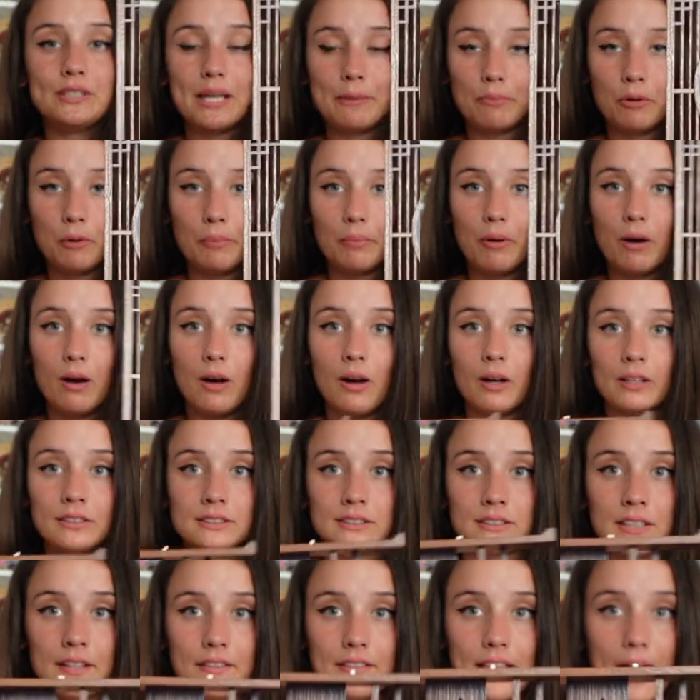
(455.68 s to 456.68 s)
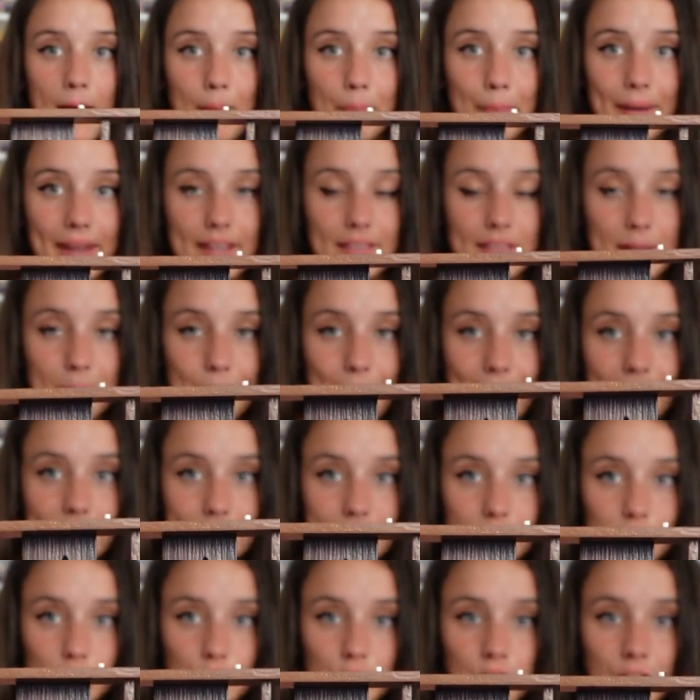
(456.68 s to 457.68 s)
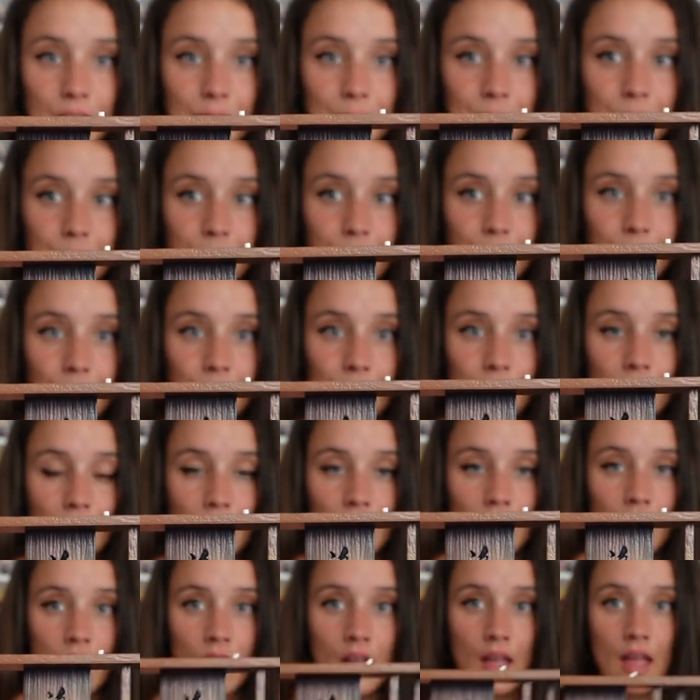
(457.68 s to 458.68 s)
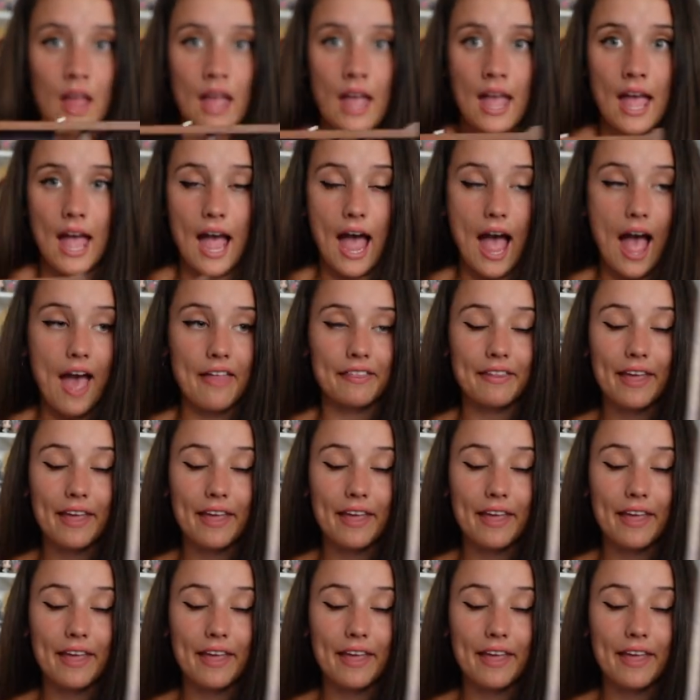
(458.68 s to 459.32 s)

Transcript: separate parts, that being the bench, and